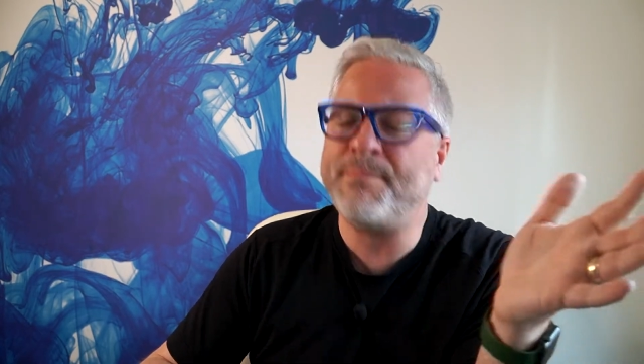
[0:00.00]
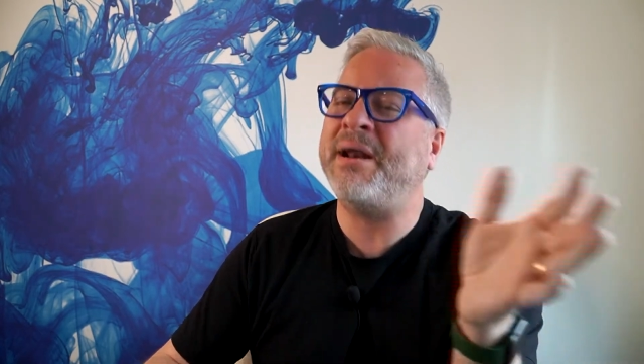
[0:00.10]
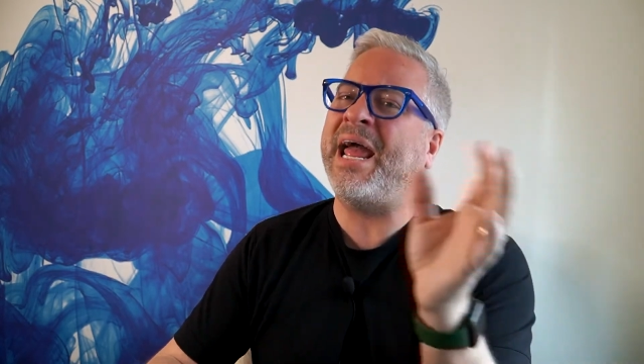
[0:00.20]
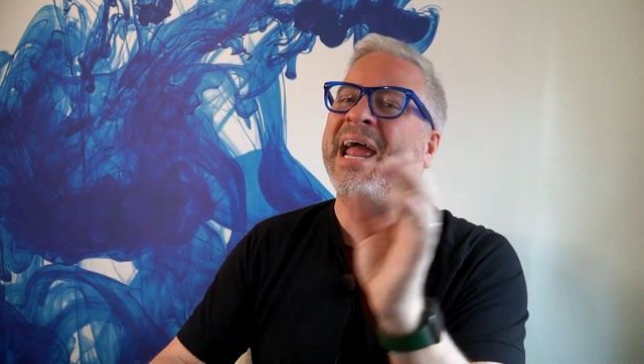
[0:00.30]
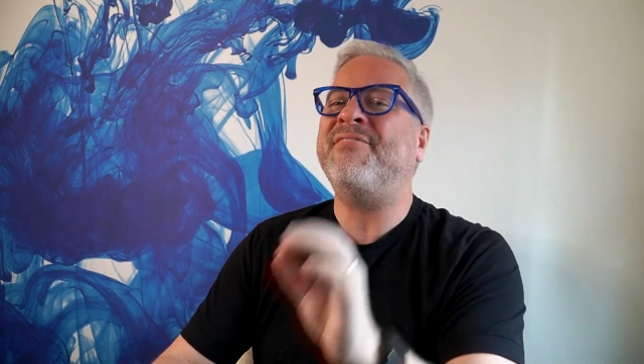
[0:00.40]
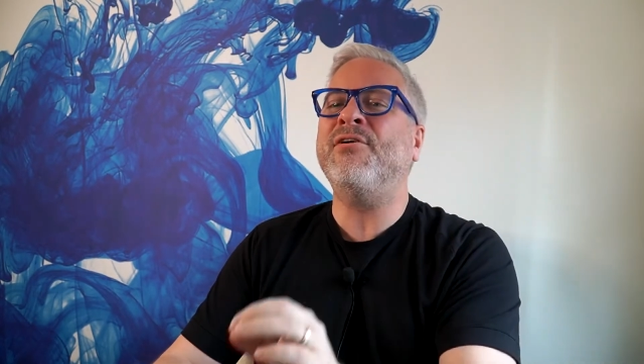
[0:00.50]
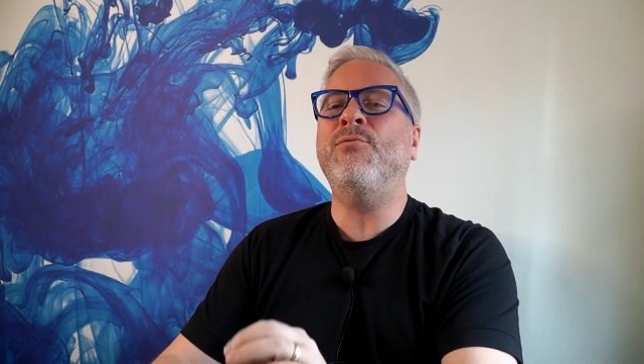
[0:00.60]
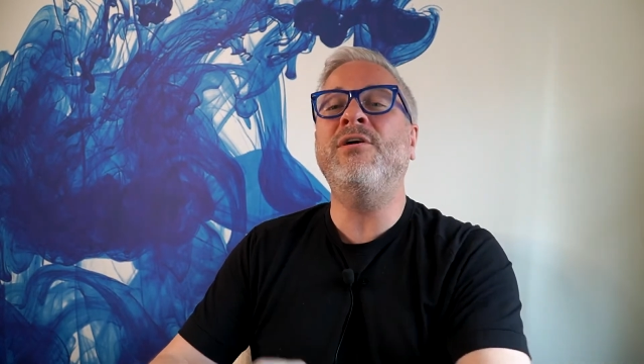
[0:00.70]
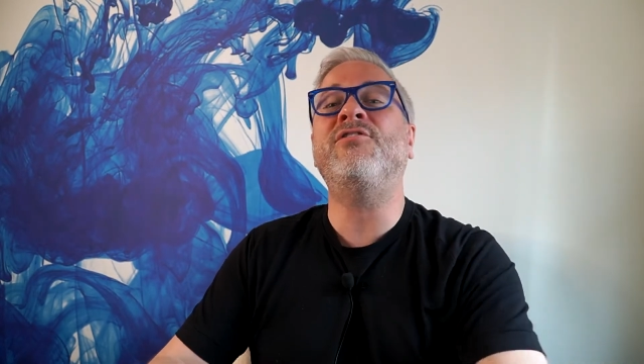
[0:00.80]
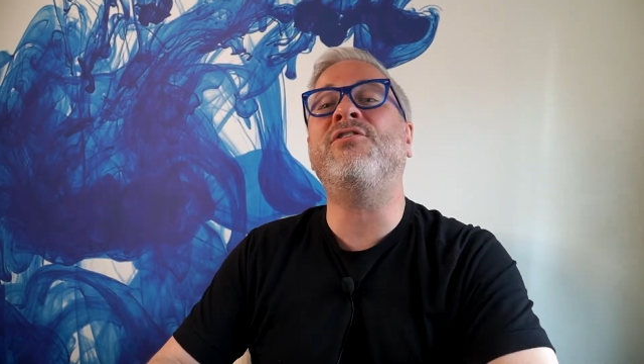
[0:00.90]
but
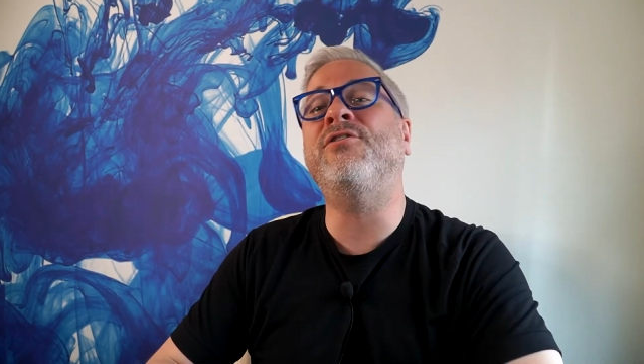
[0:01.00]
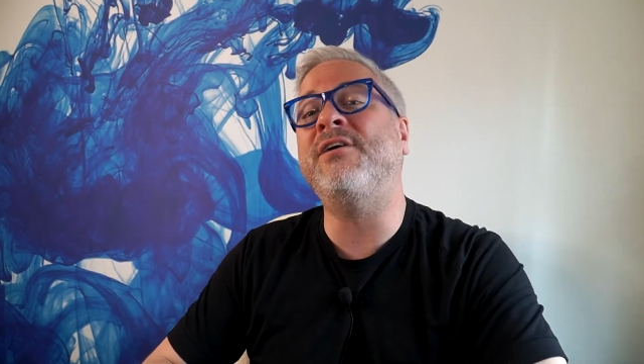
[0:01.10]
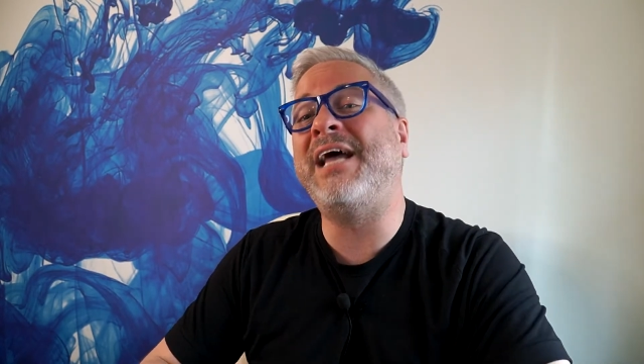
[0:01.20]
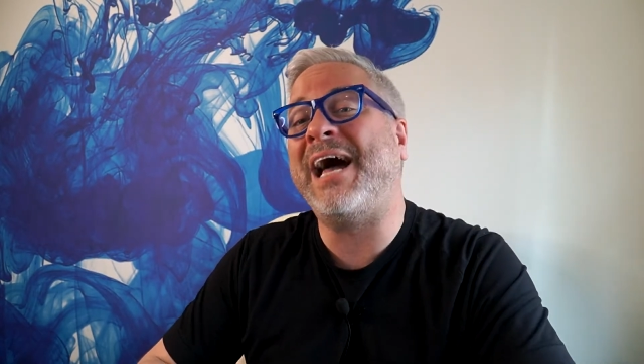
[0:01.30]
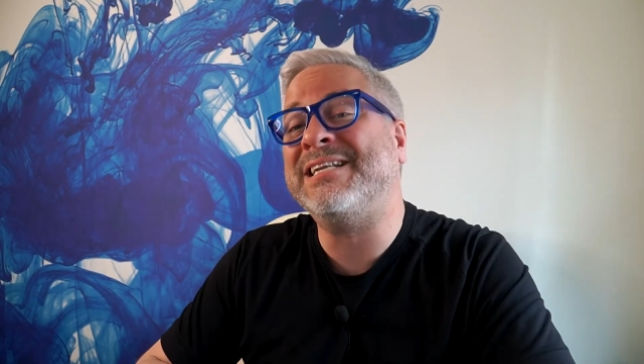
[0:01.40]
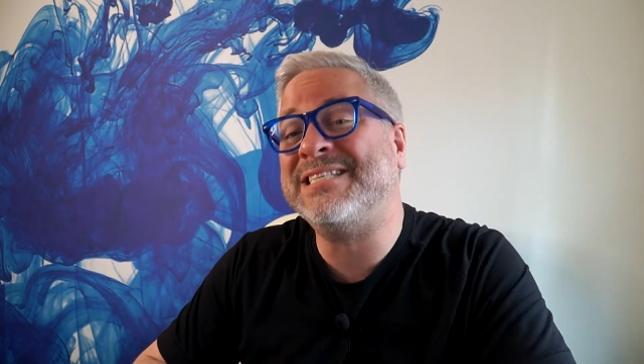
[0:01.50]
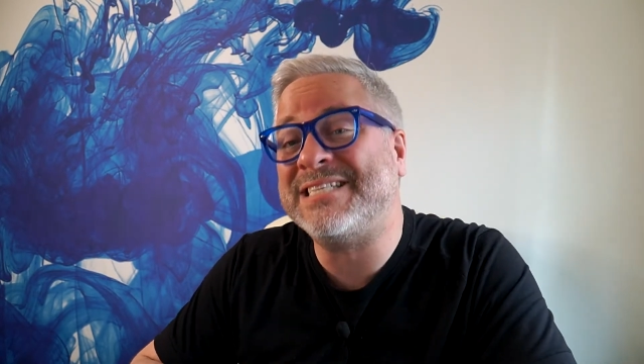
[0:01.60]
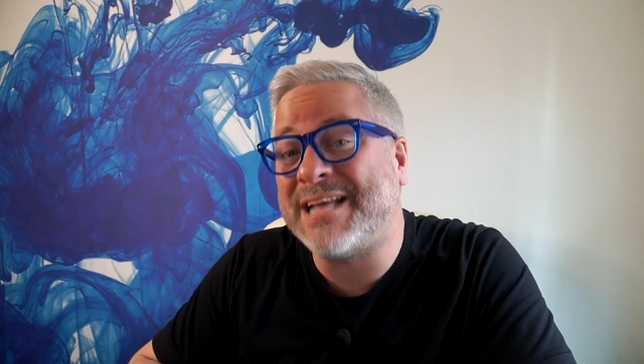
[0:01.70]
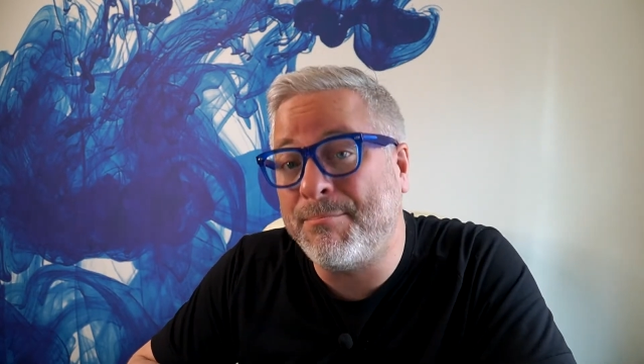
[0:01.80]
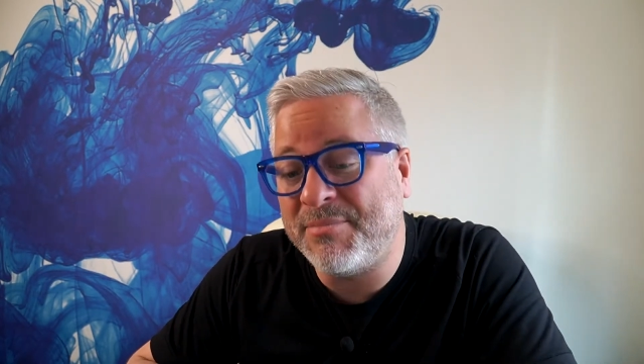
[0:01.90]
everyone's good at
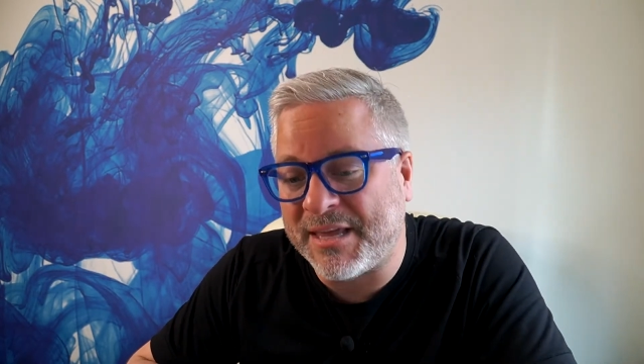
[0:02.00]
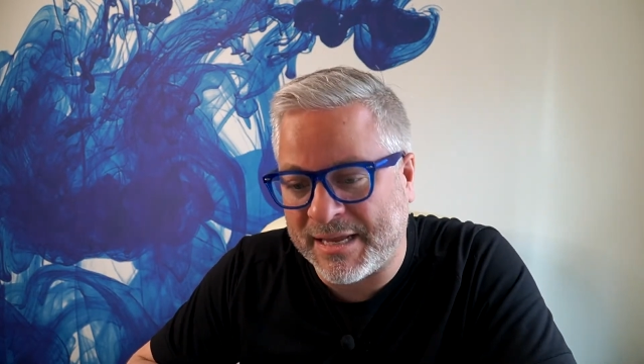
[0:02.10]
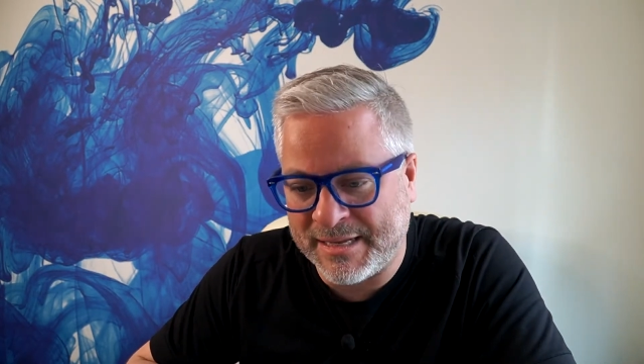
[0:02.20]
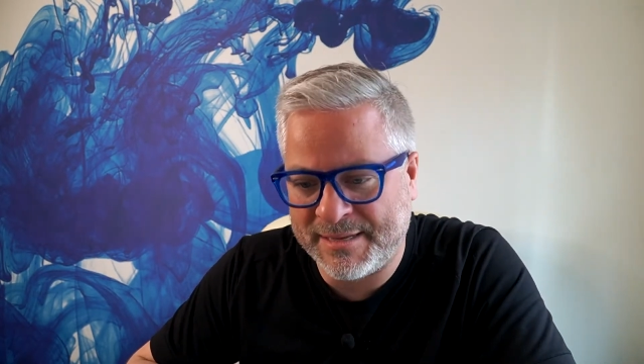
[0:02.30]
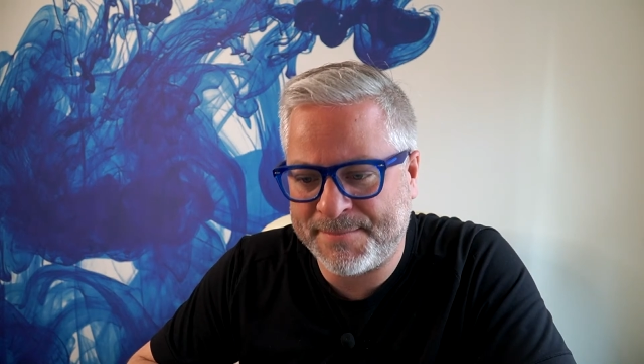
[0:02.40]
something.